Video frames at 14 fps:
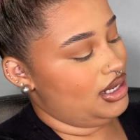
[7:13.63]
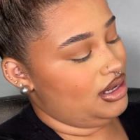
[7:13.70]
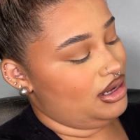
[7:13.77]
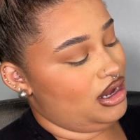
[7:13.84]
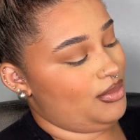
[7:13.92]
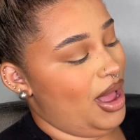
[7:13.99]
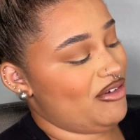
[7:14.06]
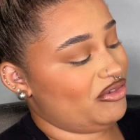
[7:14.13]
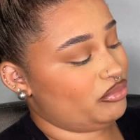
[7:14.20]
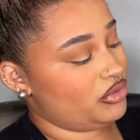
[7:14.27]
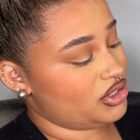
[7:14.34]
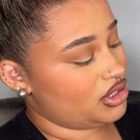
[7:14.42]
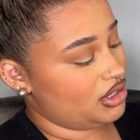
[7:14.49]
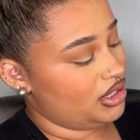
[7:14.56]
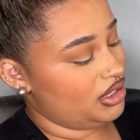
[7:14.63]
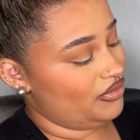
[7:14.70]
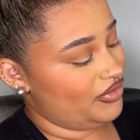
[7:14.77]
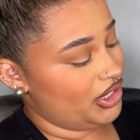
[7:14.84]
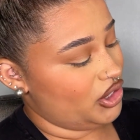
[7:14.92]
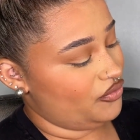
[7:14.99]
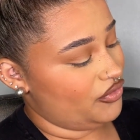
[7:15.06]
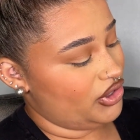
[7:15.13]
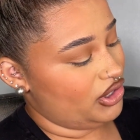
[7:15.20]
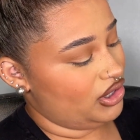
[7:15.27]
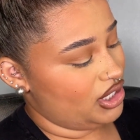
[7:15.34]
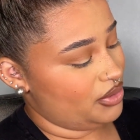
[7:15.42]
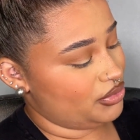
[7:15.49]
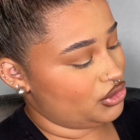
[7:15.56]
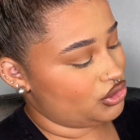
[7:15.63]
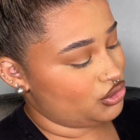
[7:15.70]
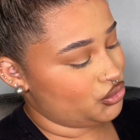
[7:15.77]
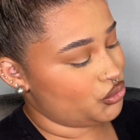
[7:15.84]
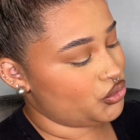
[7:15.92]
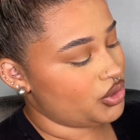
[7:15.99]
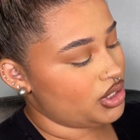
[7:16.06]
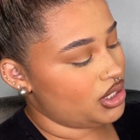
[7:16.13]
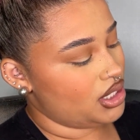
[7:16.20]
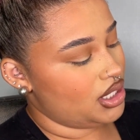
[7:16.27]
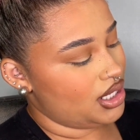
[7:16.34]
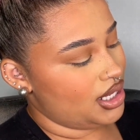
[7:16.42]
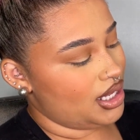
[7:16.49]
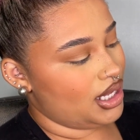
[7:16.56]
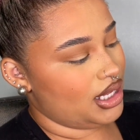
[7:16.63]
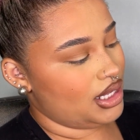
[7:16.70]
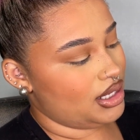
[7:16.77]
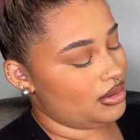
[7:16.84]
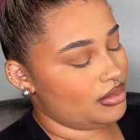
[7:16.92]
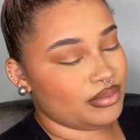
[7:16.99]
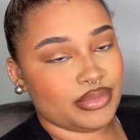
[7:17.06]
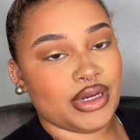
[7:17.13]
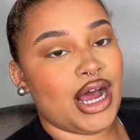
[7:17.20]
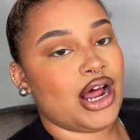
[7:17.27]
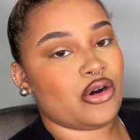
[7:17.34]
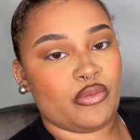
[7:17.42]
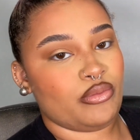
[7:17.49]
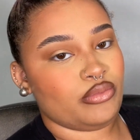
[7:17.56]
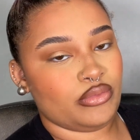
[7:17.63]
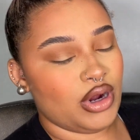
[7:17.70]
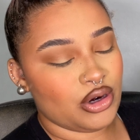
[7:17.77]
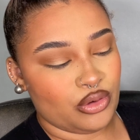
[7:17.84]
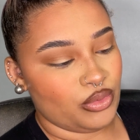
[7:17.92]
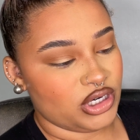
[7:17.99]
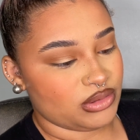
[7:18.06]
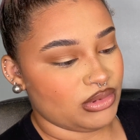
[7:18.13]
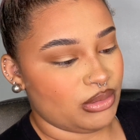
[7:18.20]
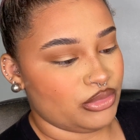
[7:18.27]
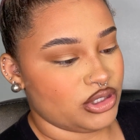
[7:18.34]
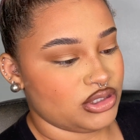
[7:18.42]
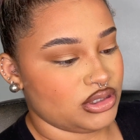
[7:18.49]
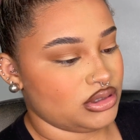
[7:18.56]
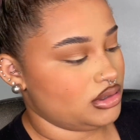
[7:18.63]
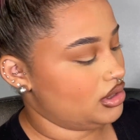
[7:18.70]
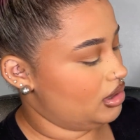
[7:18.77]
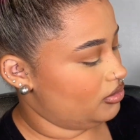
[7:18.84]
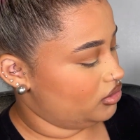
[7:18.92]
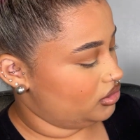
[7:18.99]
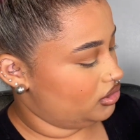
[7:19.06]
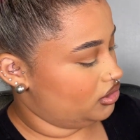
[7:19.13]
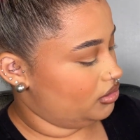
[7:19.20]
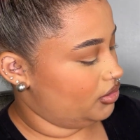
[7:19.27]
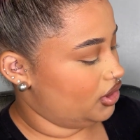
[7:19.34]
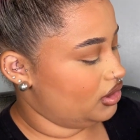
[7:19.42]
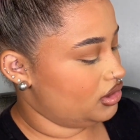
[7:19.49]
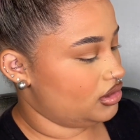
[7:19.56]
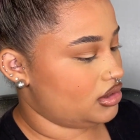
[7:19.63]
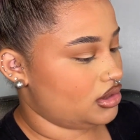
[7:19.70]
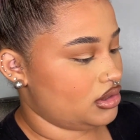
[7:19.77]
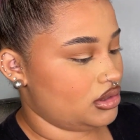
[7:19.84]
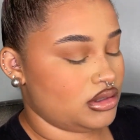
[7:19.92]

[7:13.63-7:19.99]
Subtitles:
I have a brush cleaning video for y'all coming soon, but I don't wash my brushes that much, to be honest.